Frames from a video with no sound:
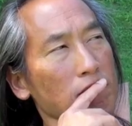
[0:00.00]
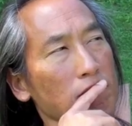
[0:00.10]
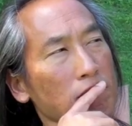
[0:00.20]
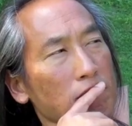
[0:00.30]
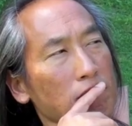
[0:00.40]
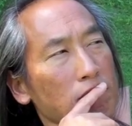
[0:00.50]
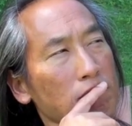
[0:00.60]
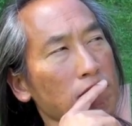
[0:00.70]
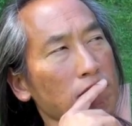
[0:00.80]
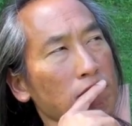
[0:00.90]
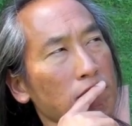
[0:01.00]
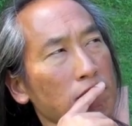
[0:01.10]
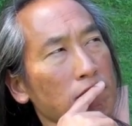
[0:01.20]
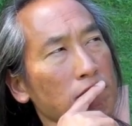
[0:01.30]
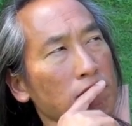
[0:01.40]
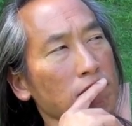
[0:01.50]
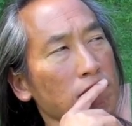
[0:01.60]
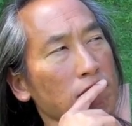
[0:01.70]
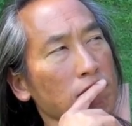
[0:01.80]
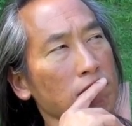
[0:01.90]

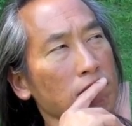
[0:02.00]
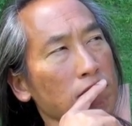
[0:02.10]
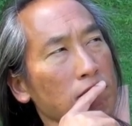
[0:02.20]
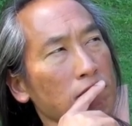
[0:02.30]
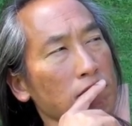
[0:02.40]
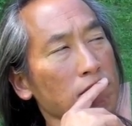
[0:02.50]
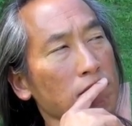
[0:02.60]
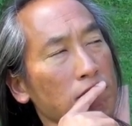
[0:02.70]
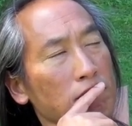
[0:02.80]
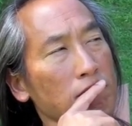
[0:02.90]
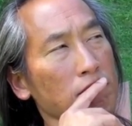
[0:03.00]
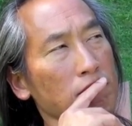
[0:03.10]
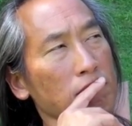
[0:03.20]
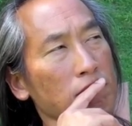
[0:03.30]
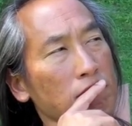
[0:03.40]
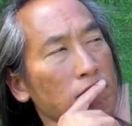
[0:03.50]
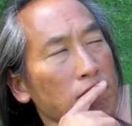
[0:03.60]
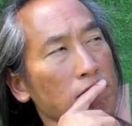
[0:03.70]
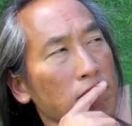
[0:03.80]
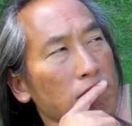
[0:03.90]

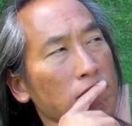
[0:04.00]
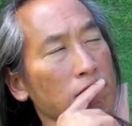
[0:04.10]
(silent)